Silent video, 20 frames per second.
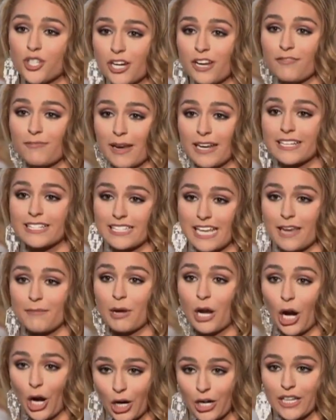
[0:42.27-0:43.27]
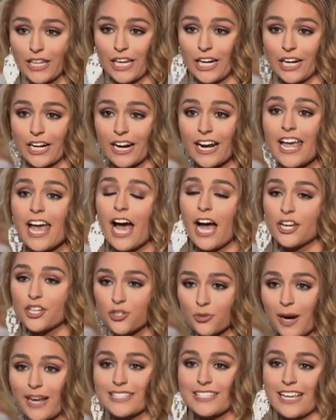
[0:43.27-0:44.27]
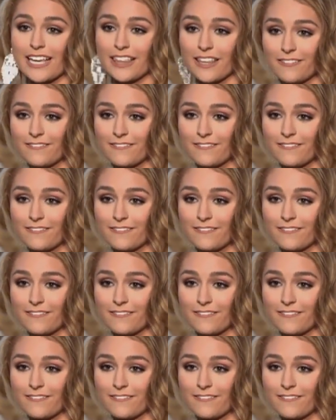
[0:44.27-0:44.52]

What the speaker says: Again, this happened on the eve of the 16th